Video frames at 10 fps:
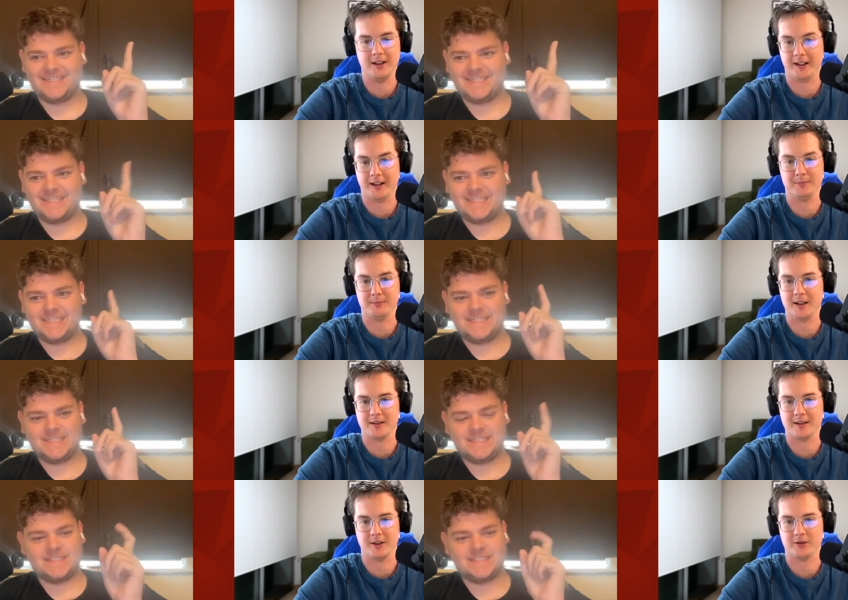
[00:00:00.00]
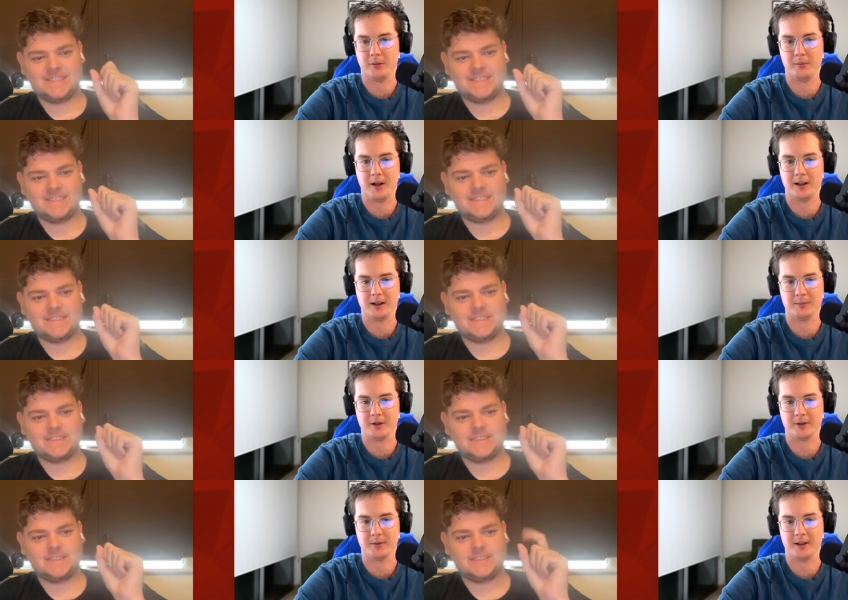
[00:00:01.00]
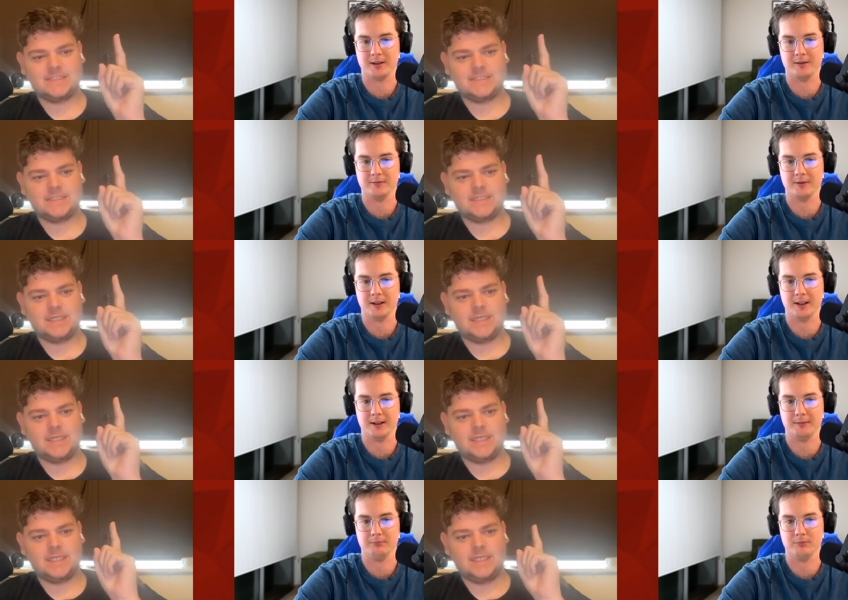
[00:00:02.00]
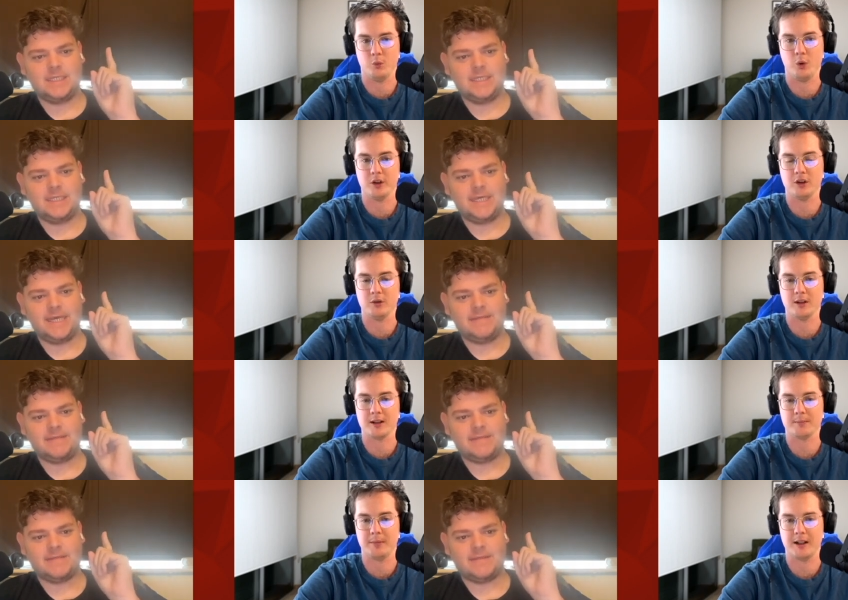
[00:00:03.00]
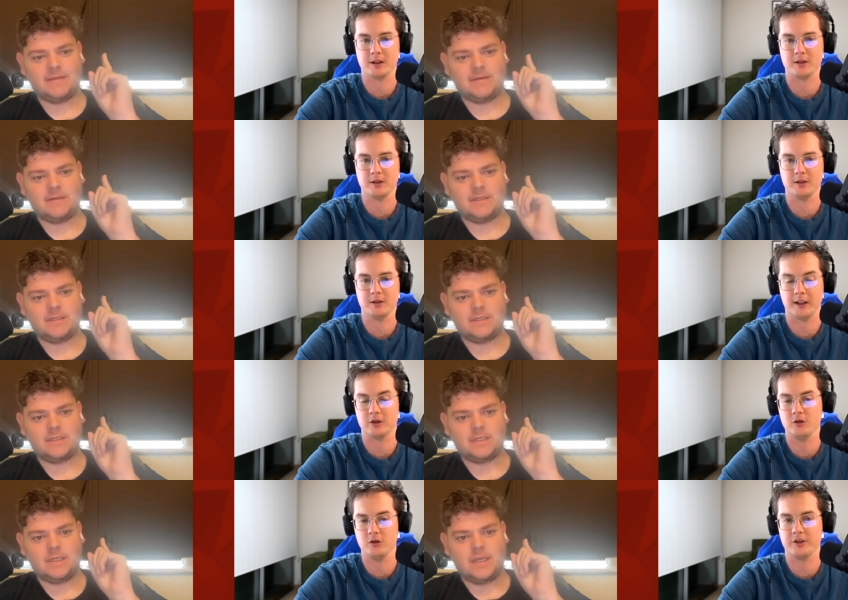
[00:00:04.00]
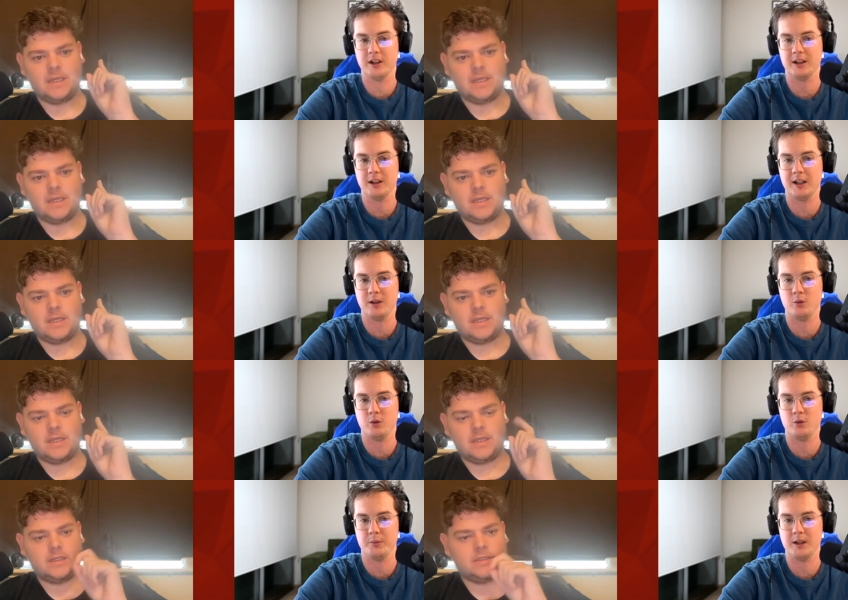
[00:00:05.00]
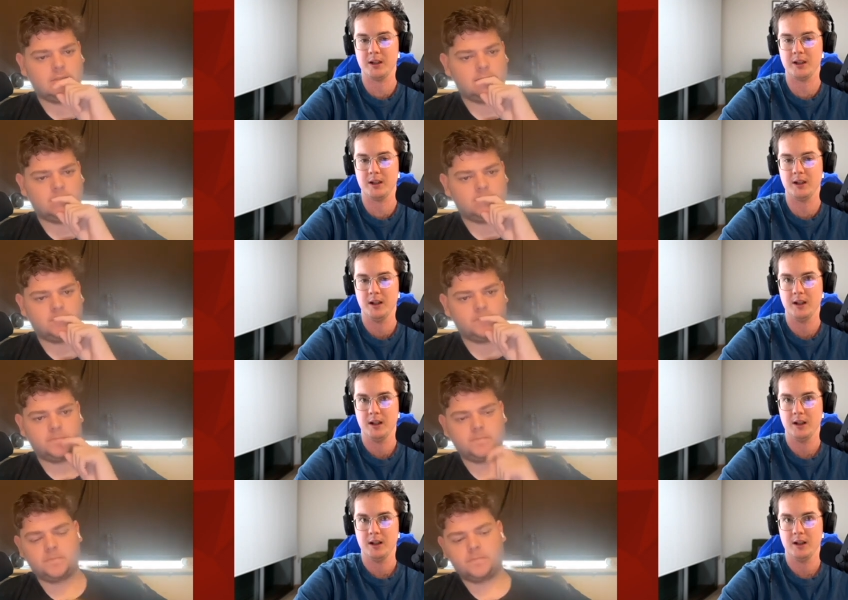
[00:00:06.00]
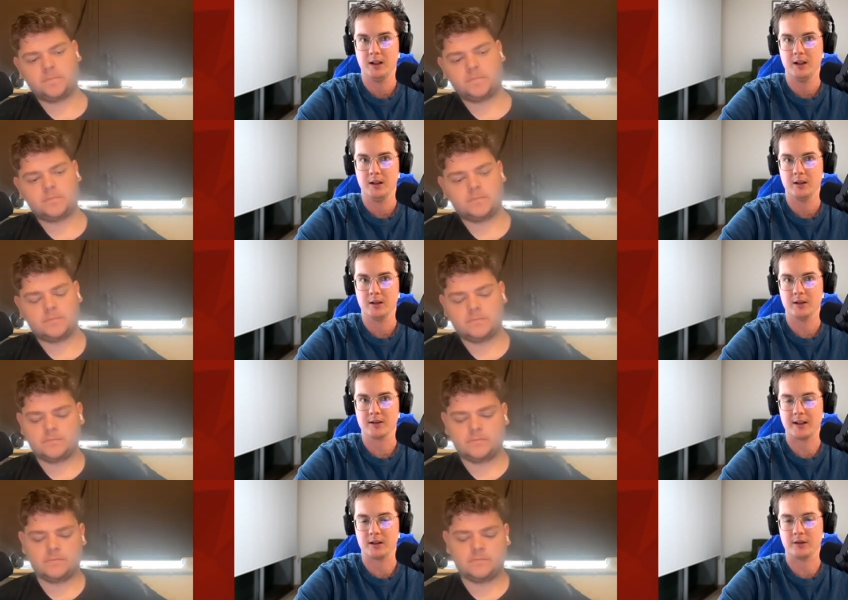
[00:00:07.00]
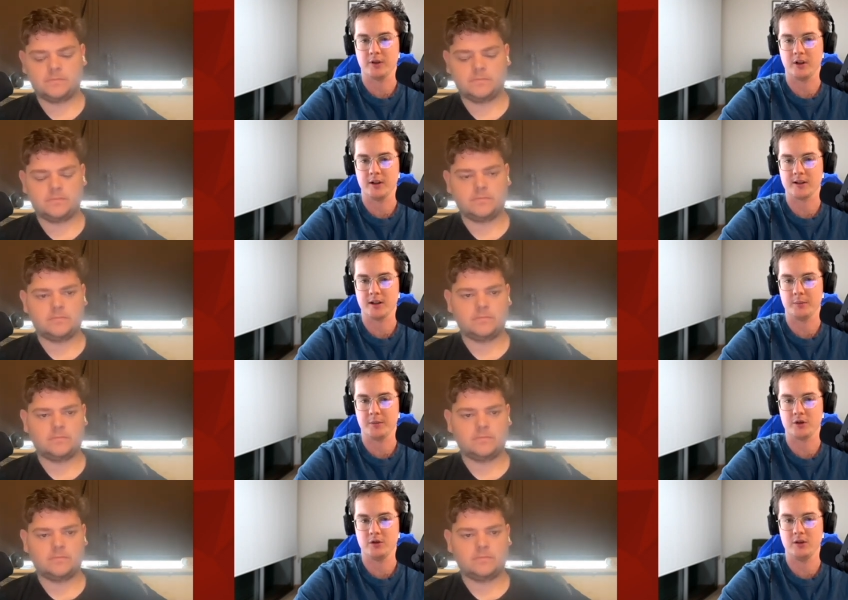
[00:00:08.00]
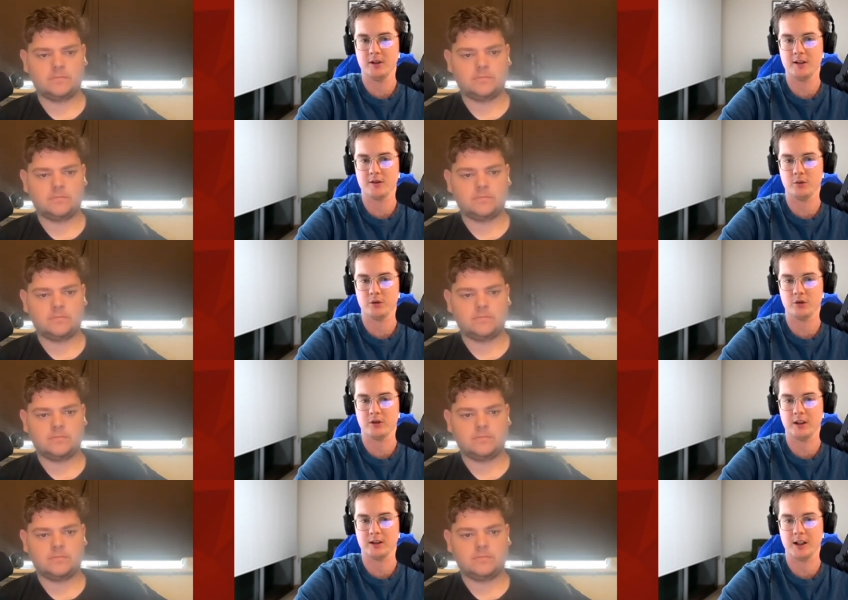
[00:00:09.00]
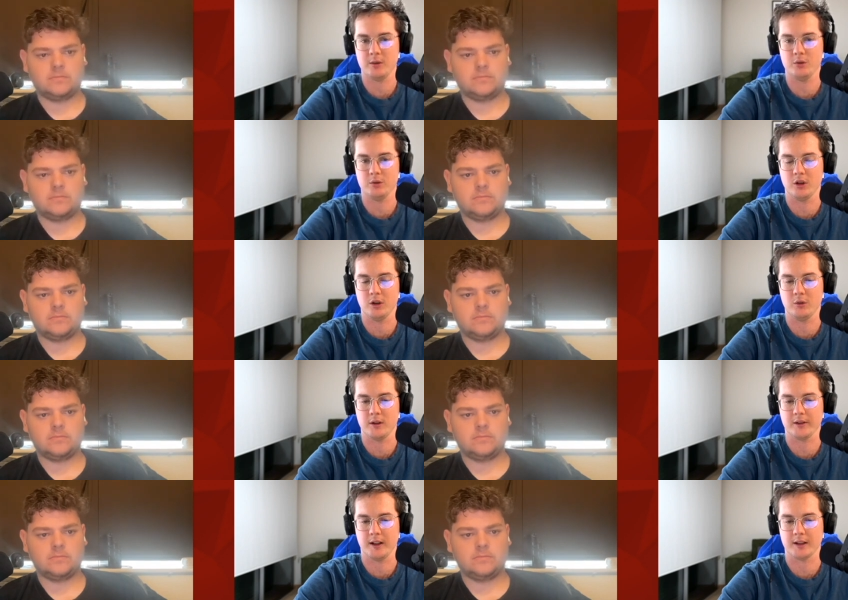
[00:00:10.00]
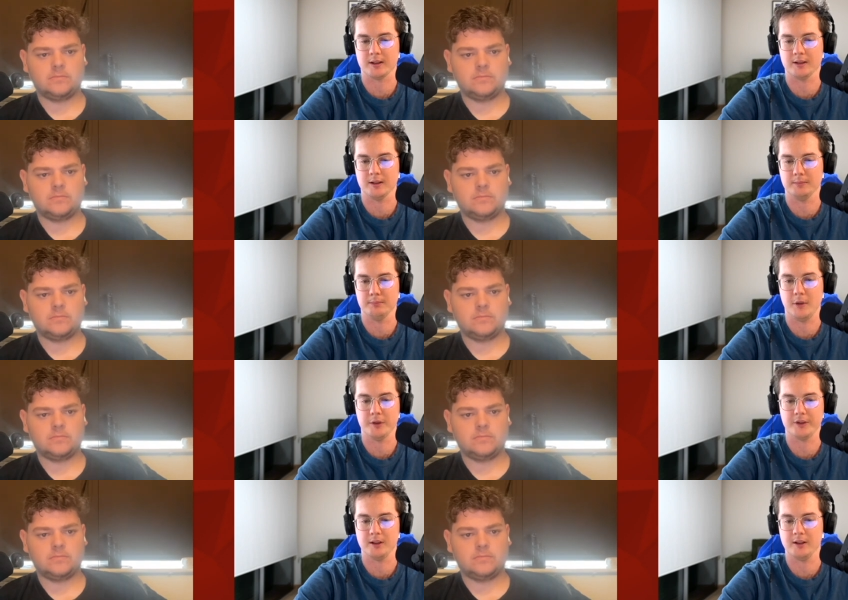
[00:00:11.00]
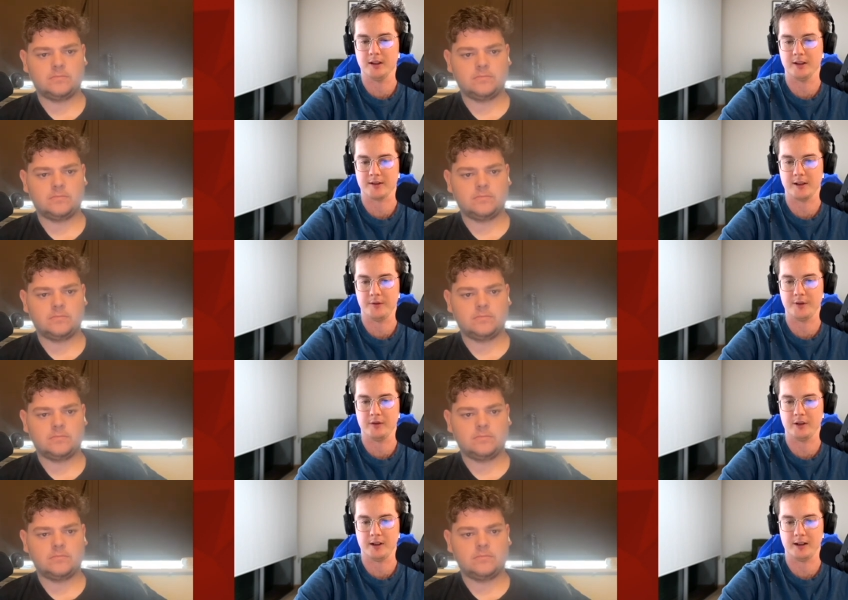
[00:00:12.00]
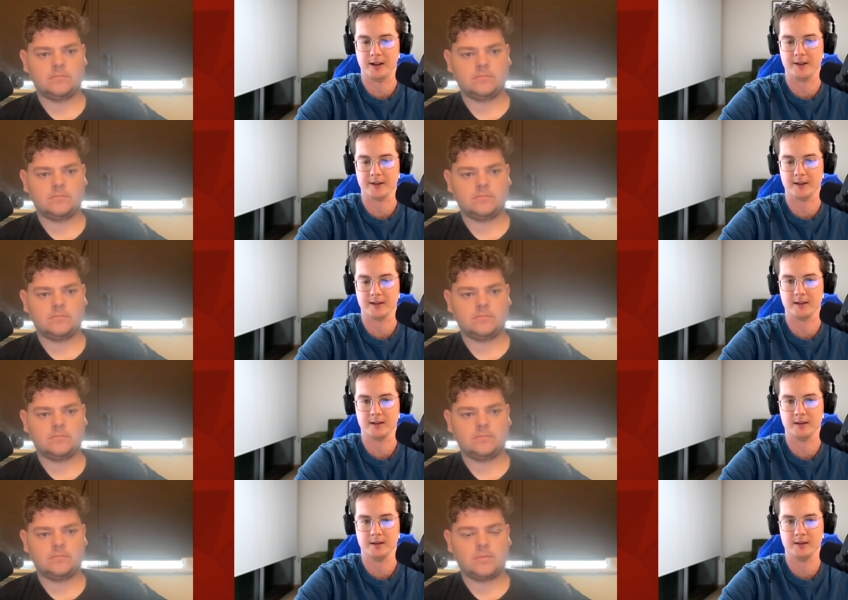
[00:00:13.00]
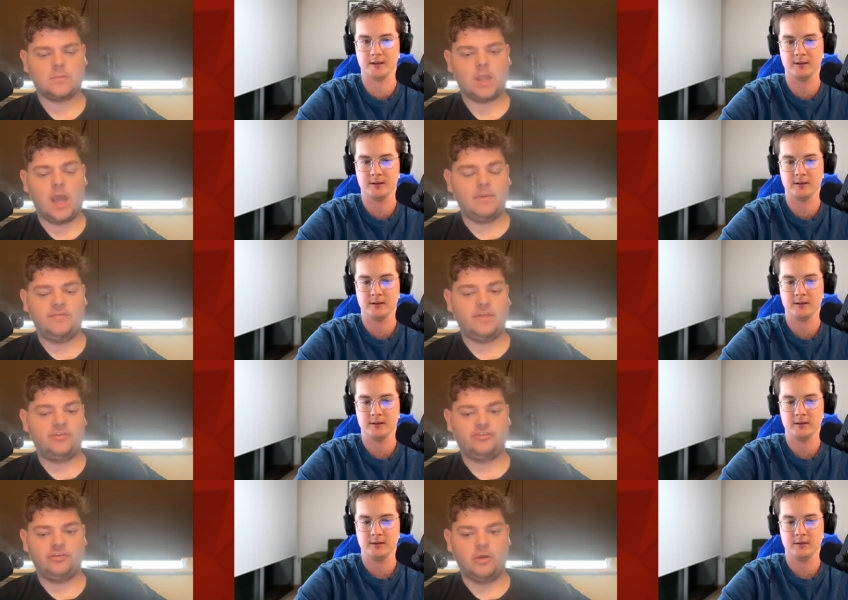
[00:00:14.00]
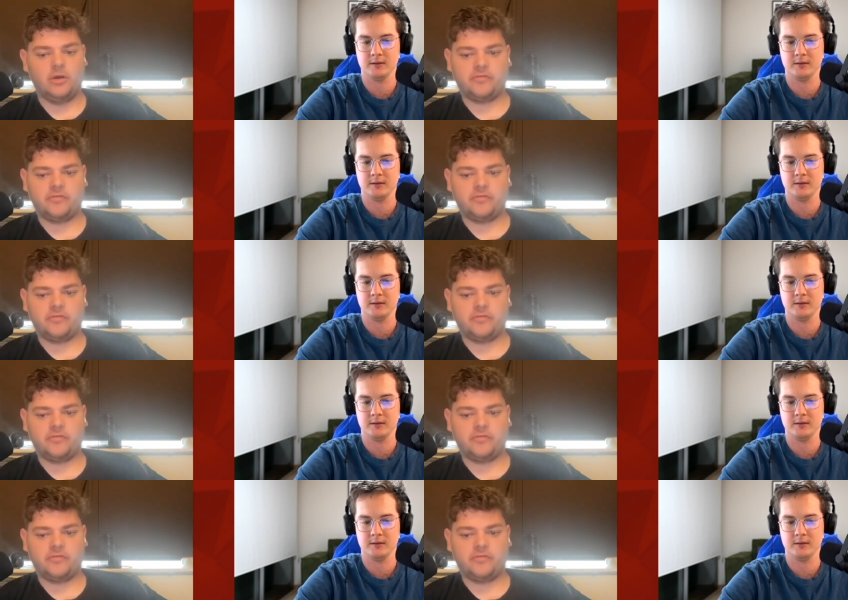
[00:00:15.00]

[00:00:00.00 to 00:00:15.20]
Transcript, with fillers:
Speaker 1: Like it makes sense from a marketing perspective. Um, what do you yes. expect? Like, do you think he will be sacrificing opportunities, or do you think they will go with like the multi-leader stuff, even in the classics?
Speaker 2: I believe they should go